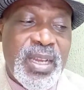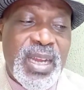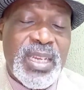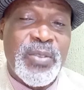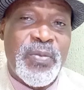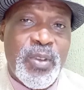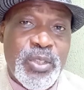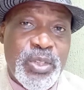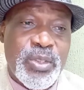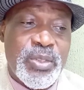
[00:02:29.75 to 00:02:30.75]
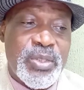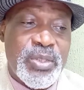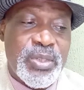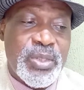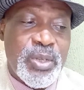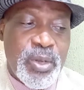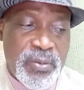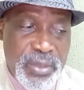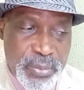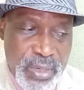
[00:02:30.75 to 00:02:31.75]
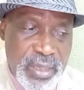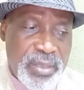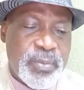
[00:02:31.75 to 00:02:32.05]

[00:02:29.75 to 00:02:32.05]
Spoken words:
and the functions of the brain.